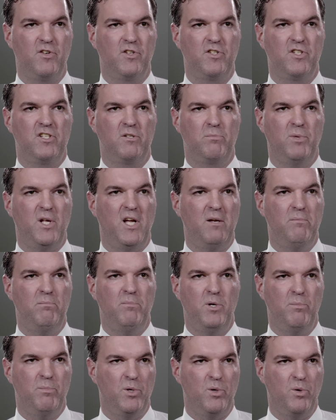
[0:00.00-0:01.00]
versus plain
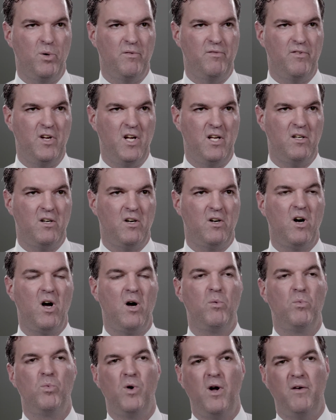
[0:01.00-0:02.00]
buprenorphine are
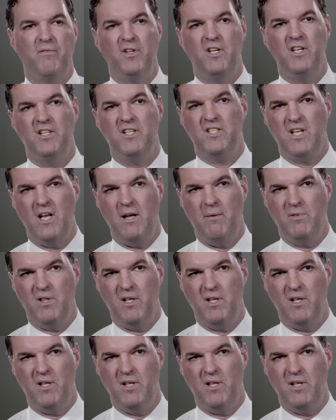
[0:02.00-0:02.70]
all roughly the same